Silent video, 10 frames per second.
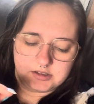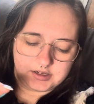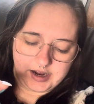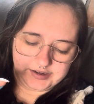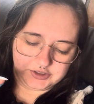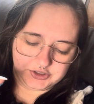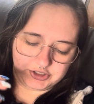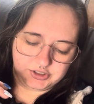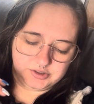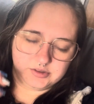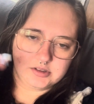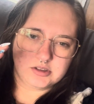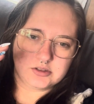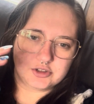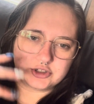kind of just
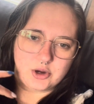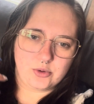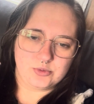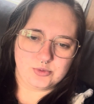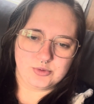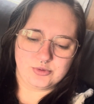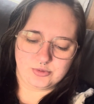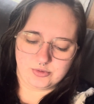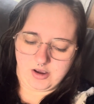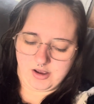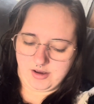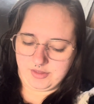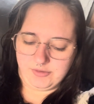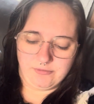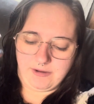shows
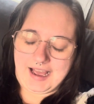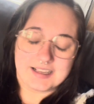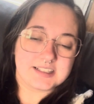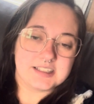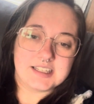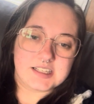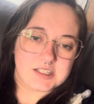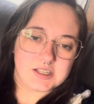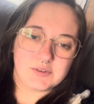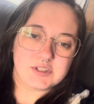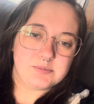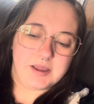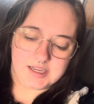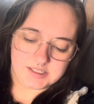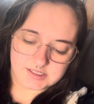the vastness of
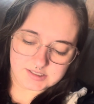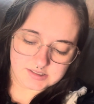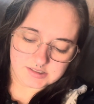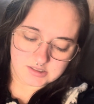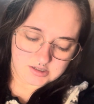space